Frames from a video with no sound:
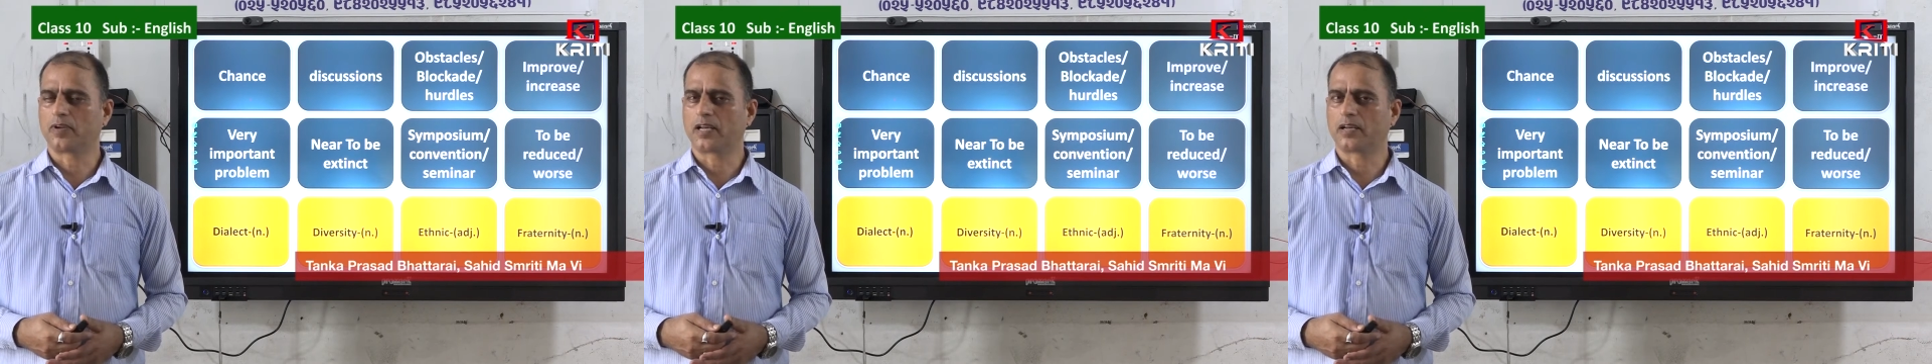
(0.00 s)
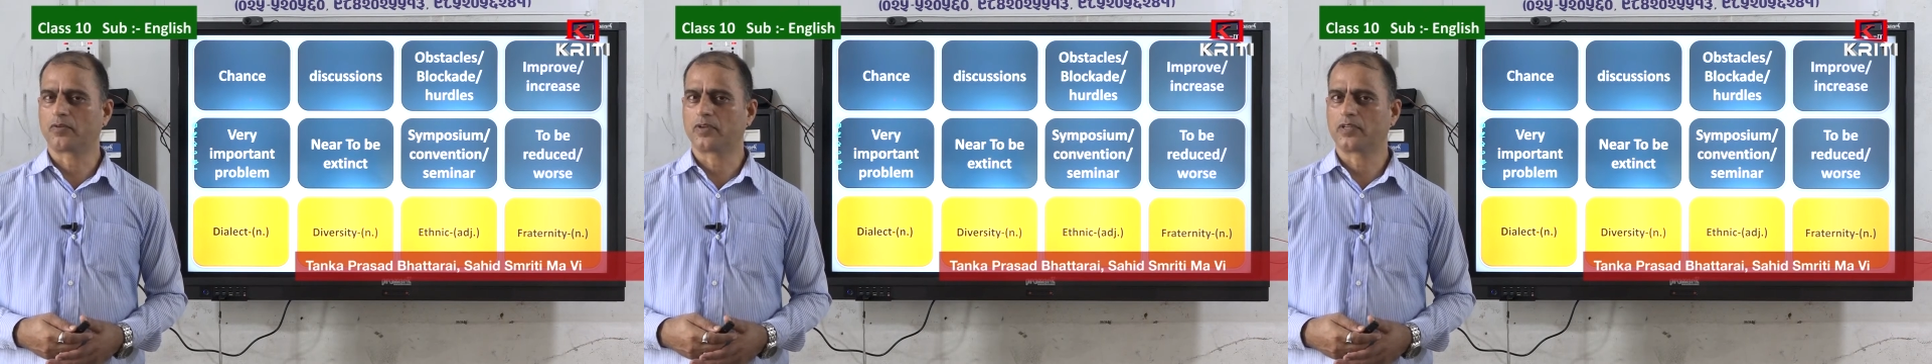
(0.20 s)

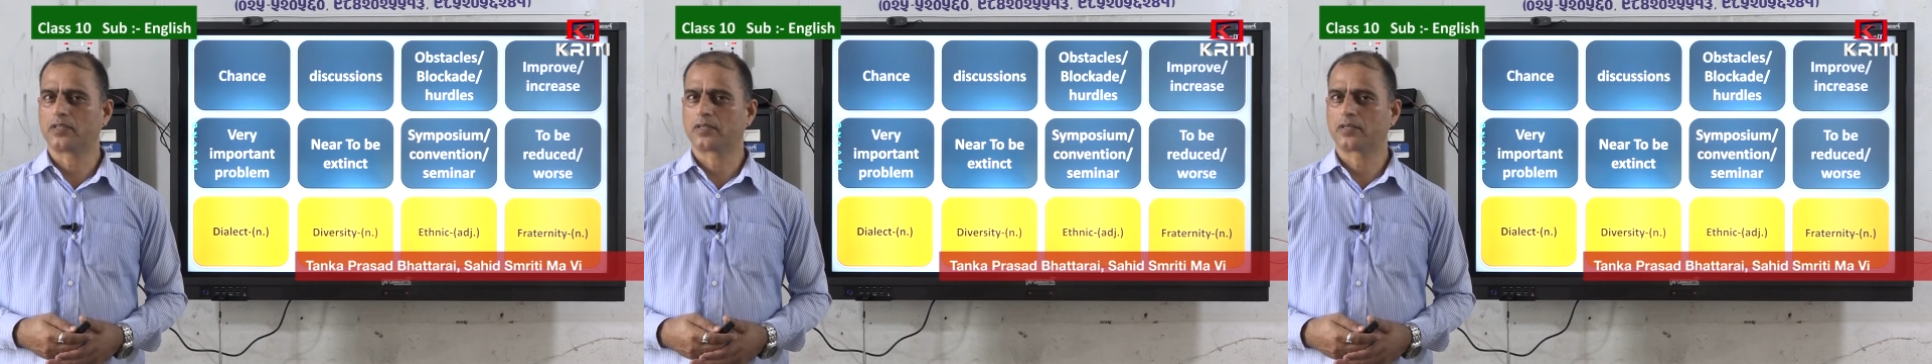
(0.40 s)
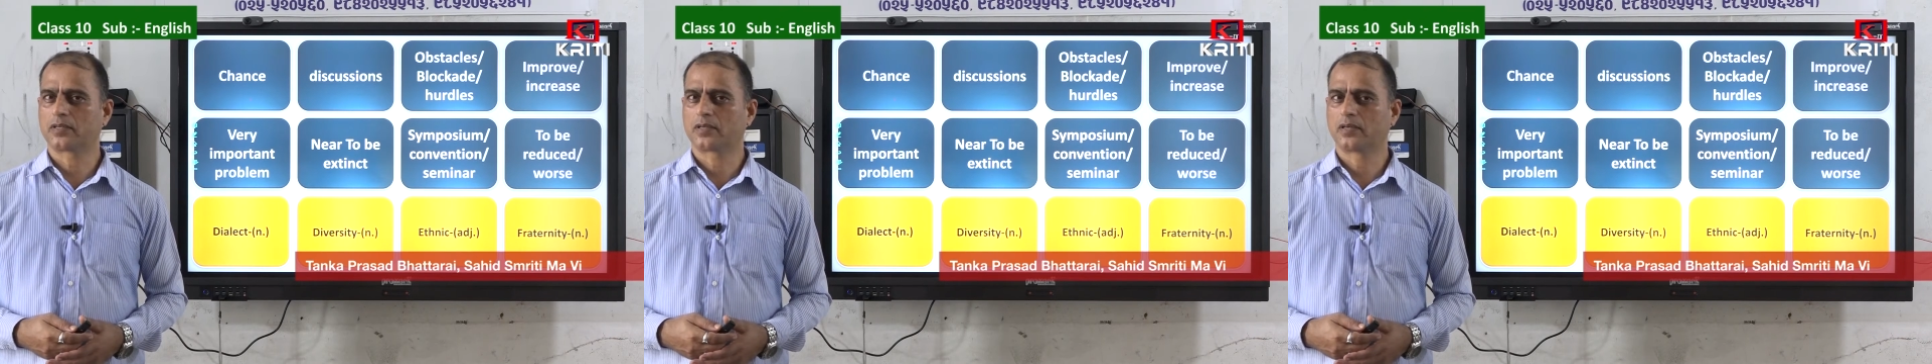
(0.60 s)

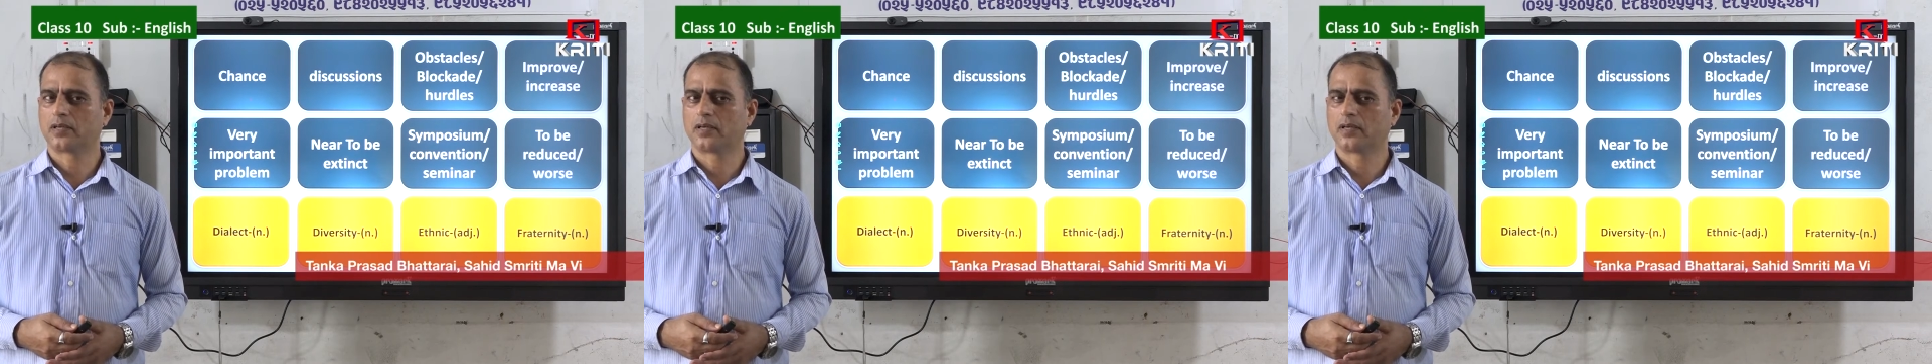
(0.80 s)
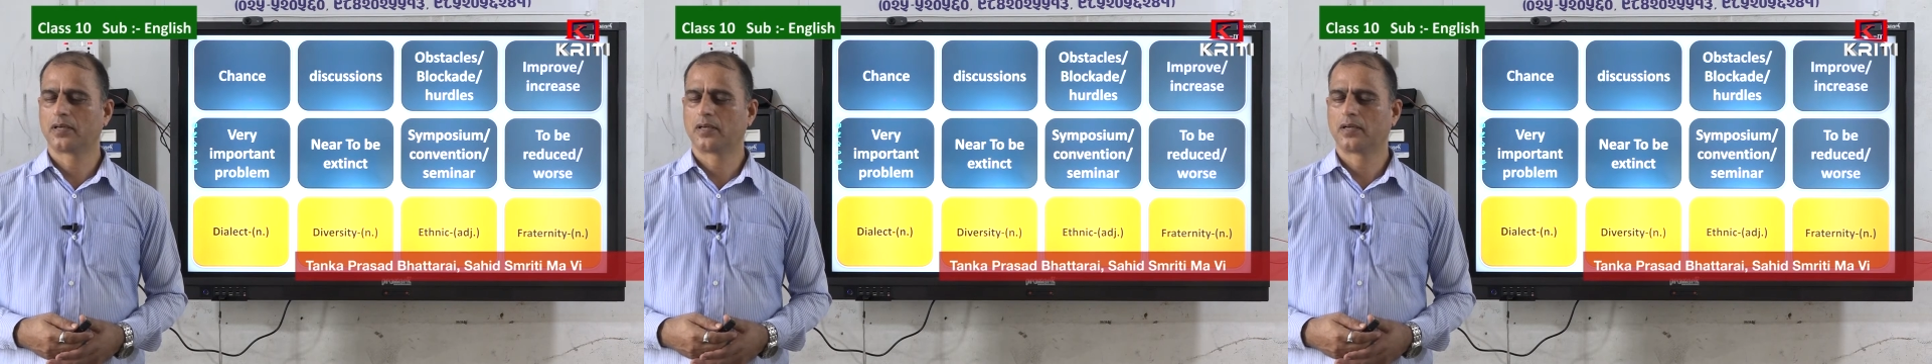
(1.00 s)
language.
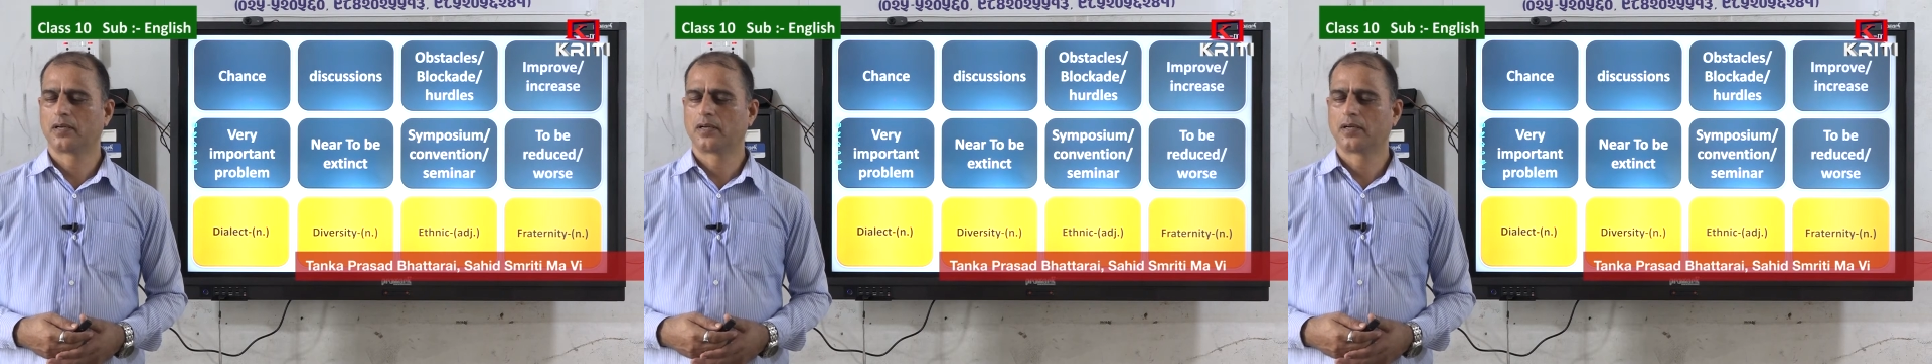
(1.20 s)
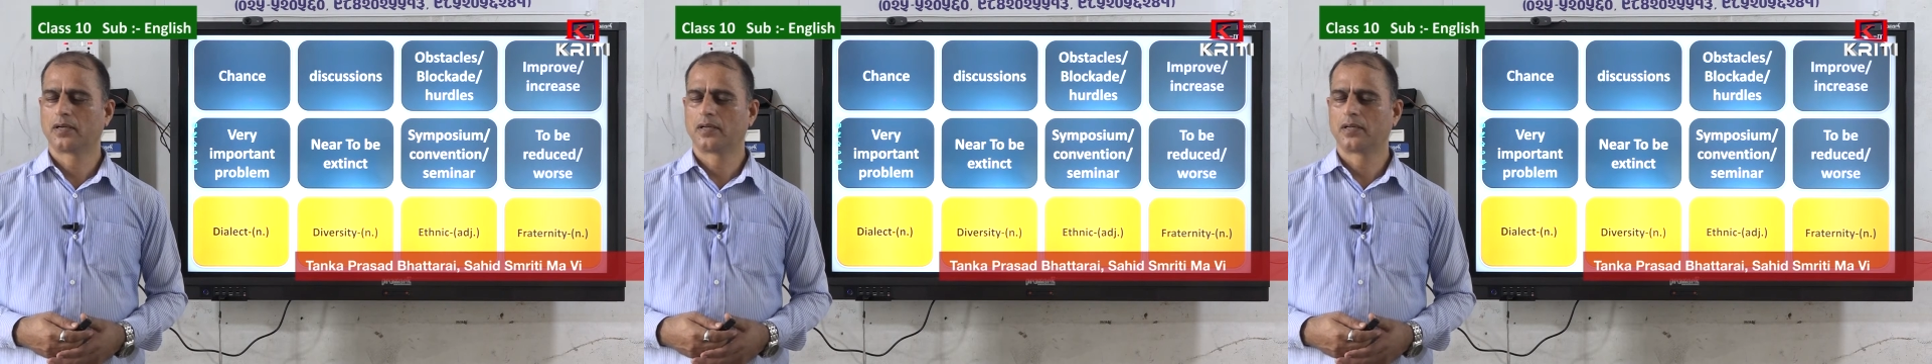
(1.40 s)

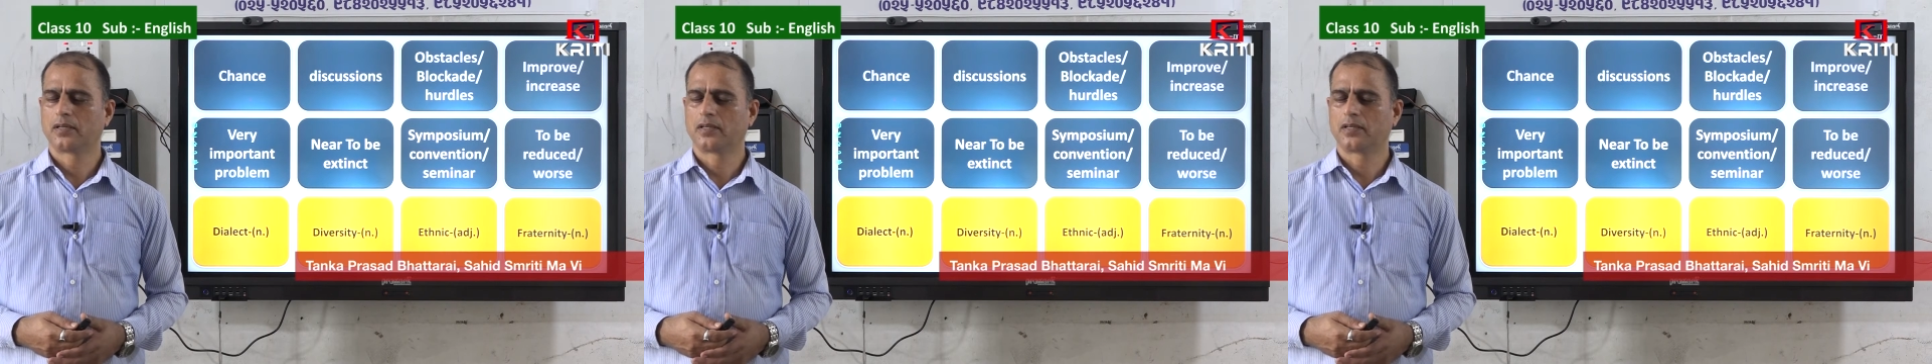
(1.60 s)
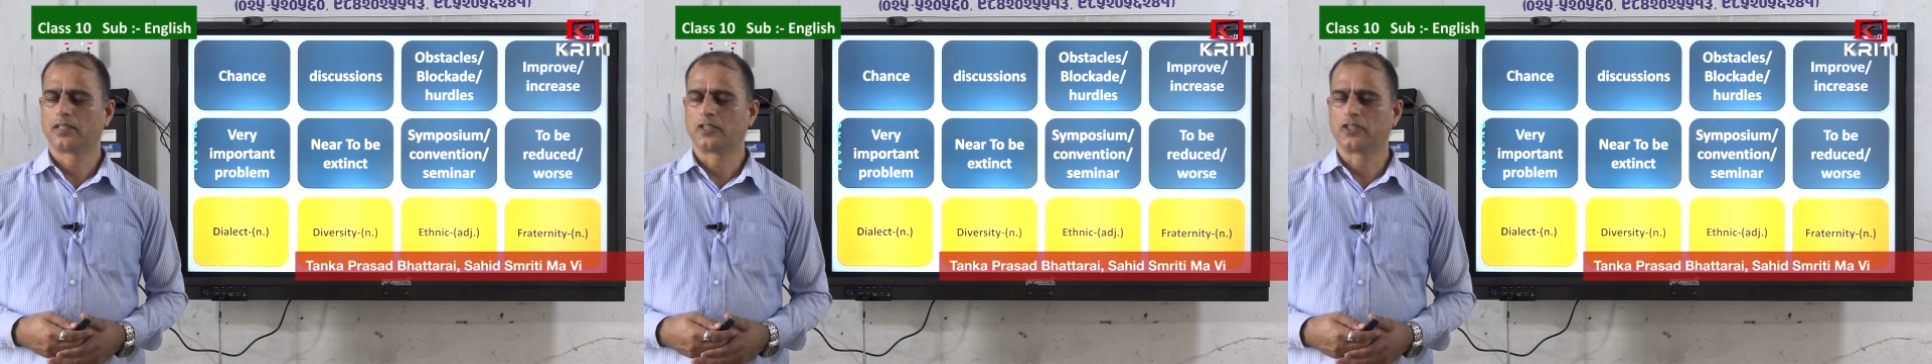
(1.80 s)

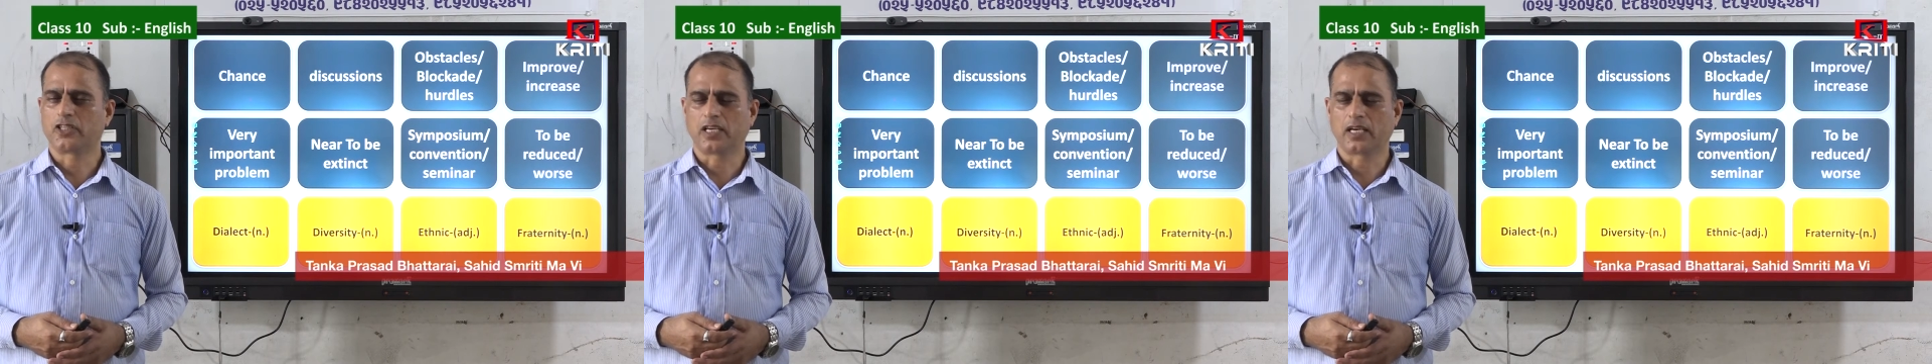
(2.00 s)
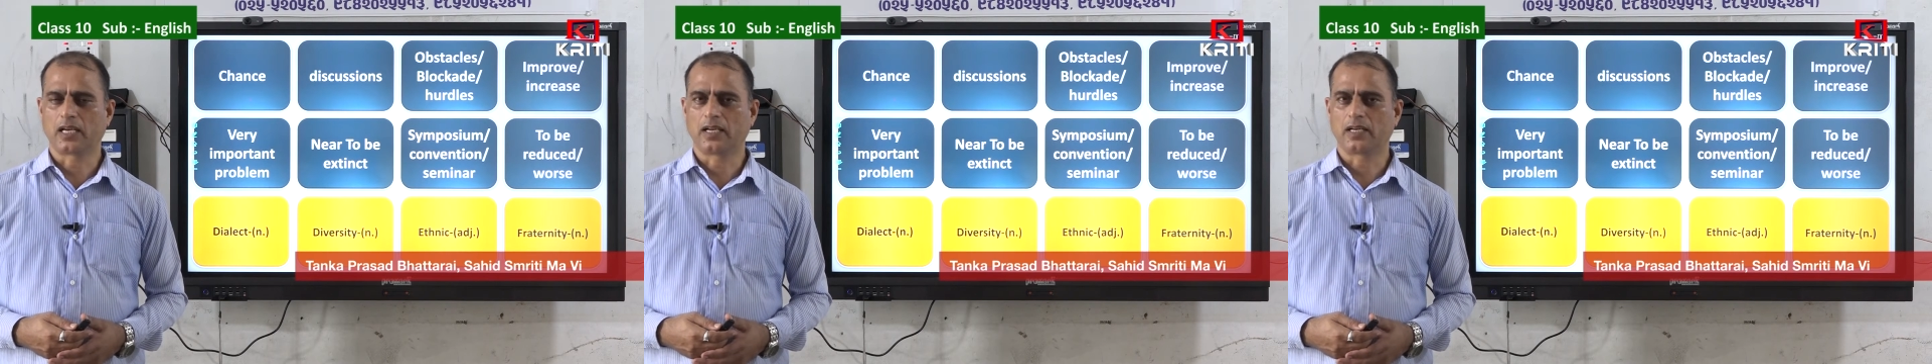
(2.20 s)

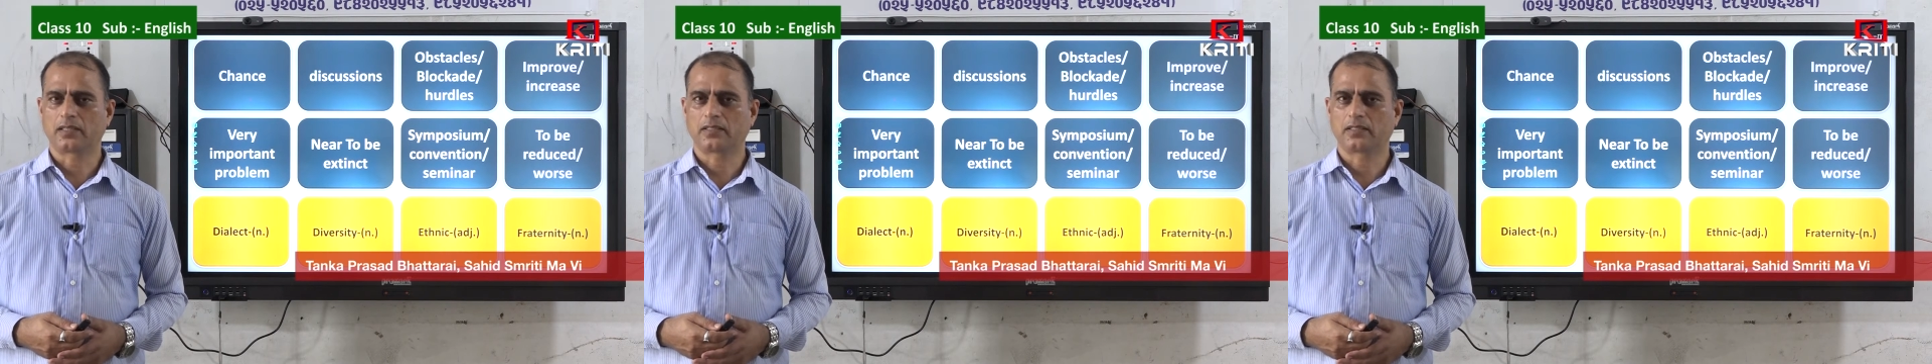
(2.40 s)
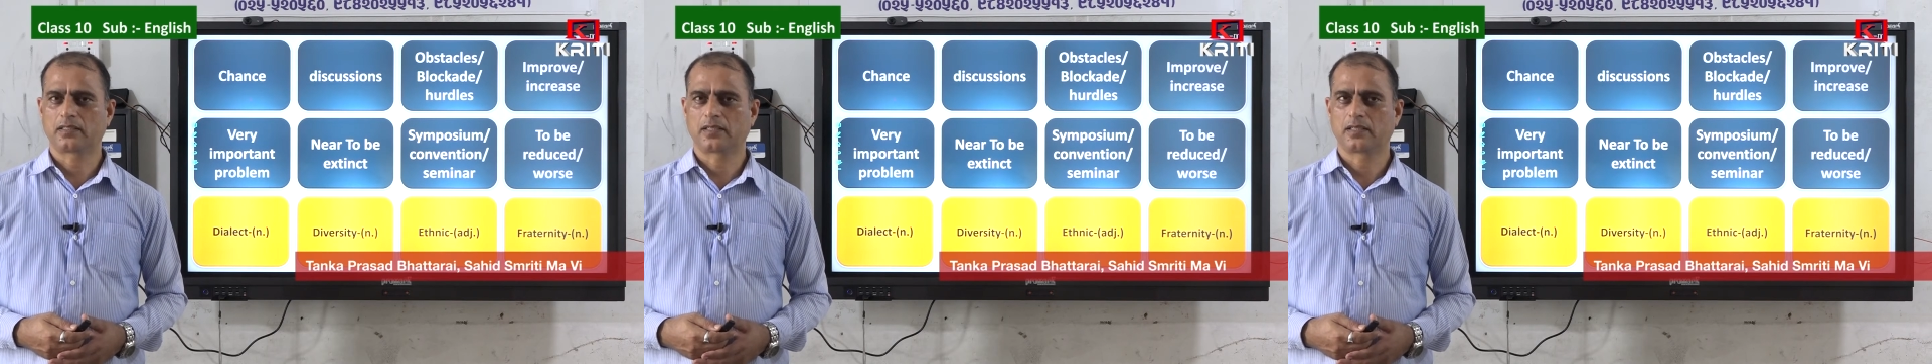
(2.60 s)

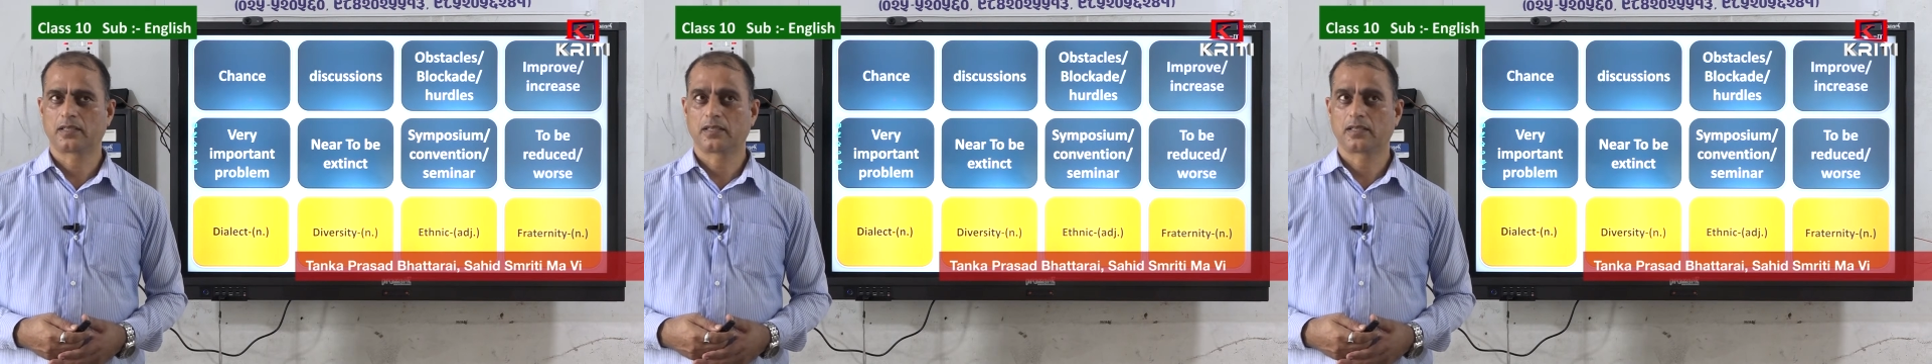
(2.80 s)
Dialect.